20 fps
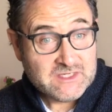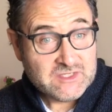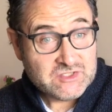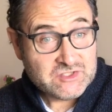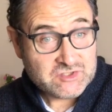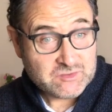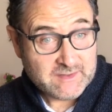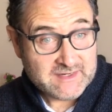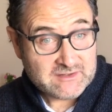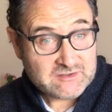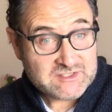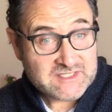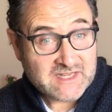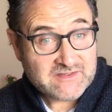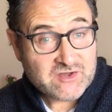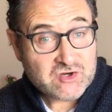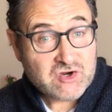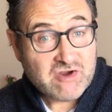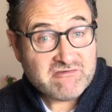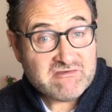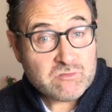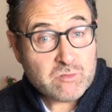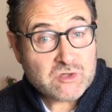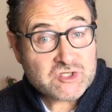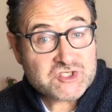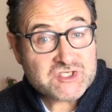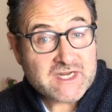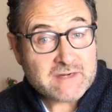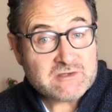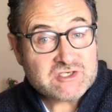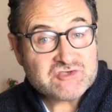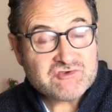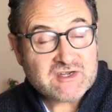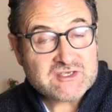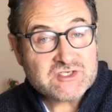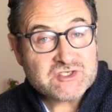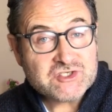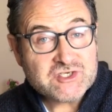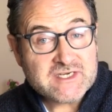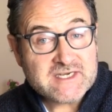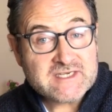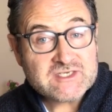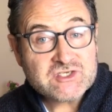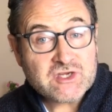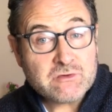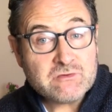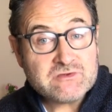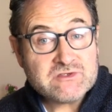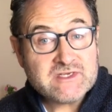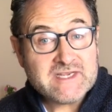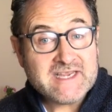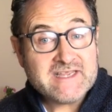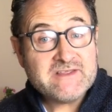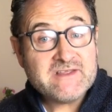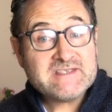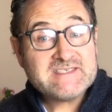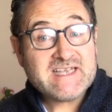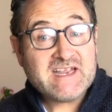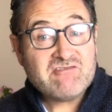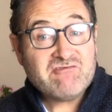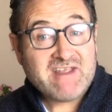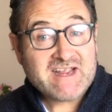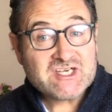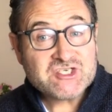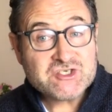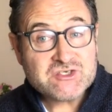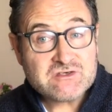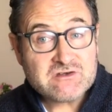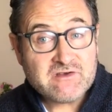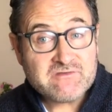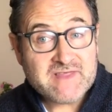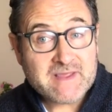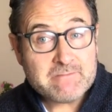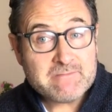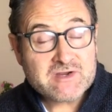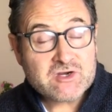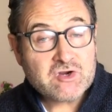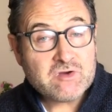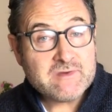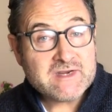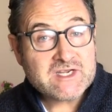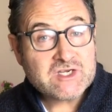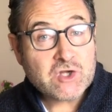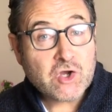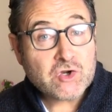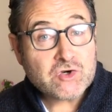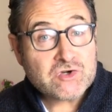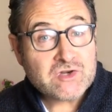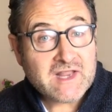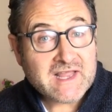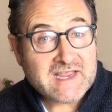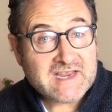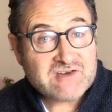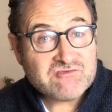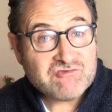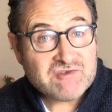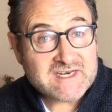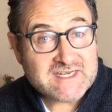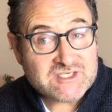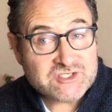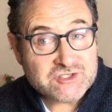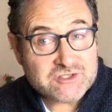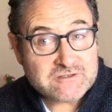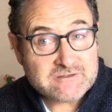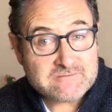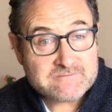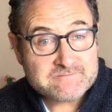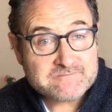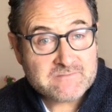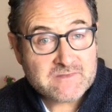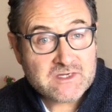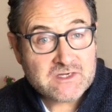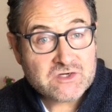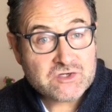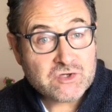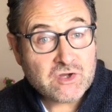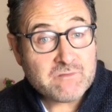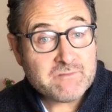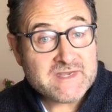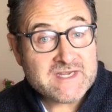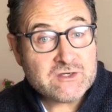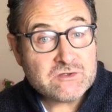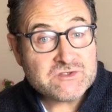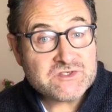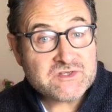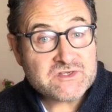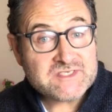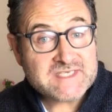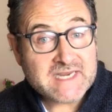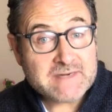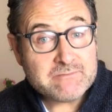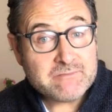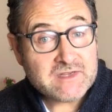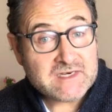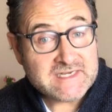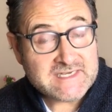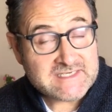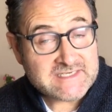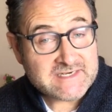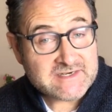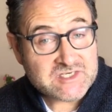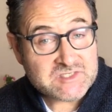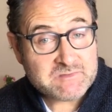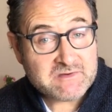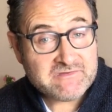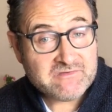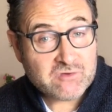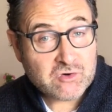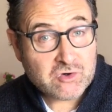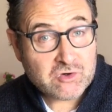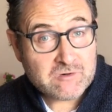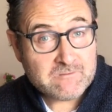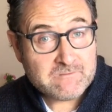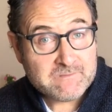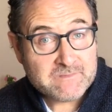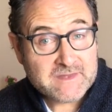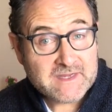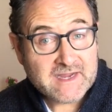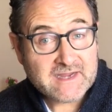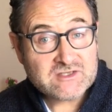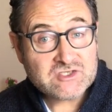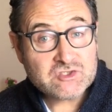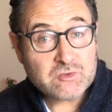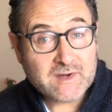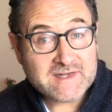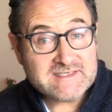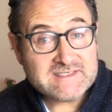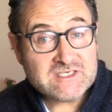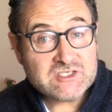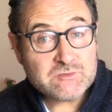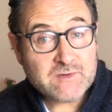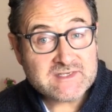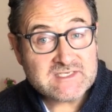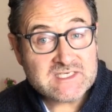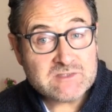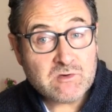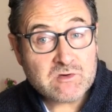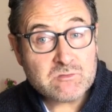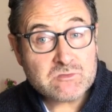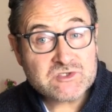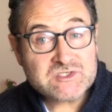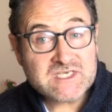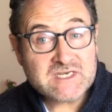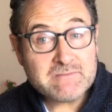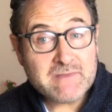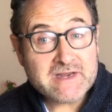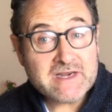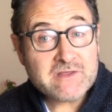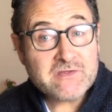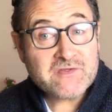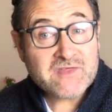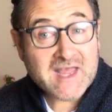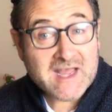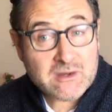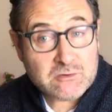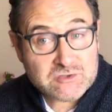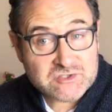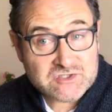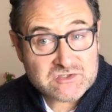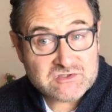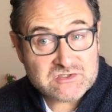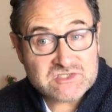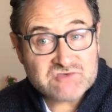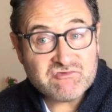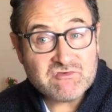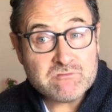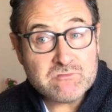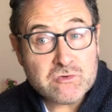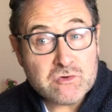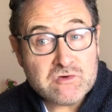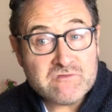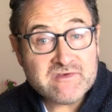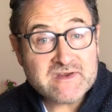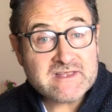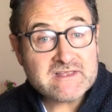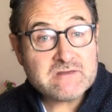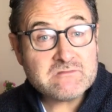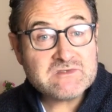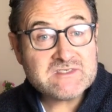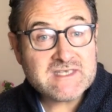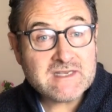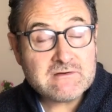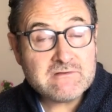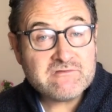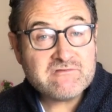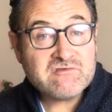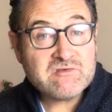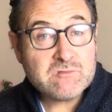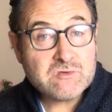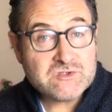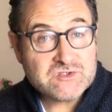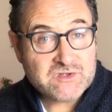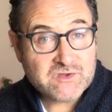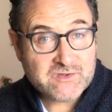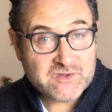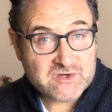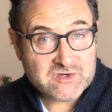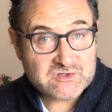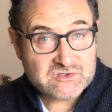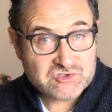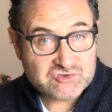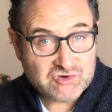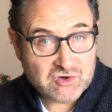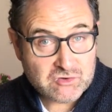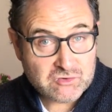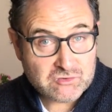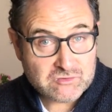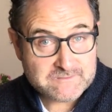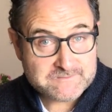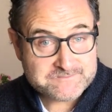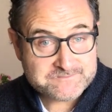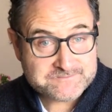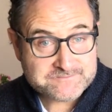Someone else said, the current Watchtower strategy is going in the direction of them becoming an online religion, not being under the same policing as before, and 2021 will see many thousands removing themselves from under the control.